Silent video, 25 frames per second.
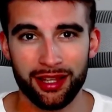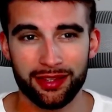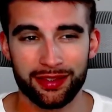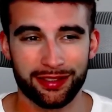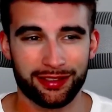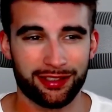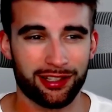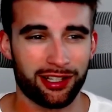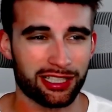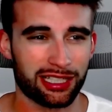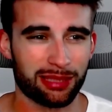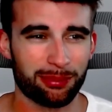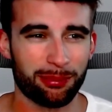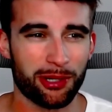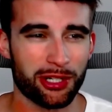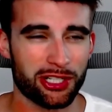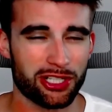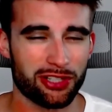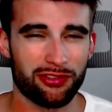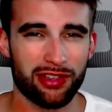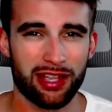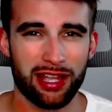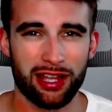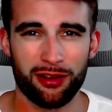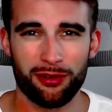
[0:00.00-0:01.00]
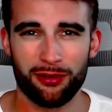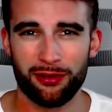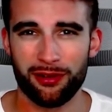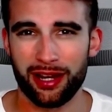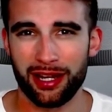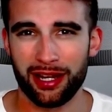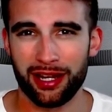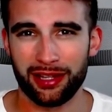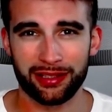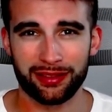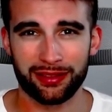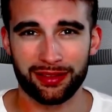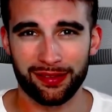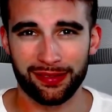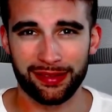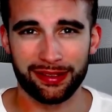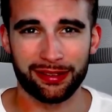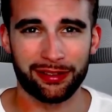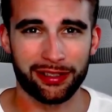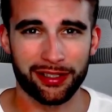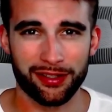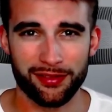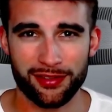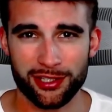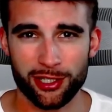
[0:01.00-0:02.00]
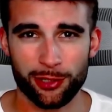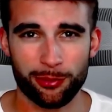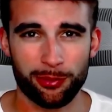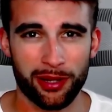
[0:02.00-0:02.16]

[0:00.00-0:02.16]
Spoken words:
I talked a bunch of how I like the theory of still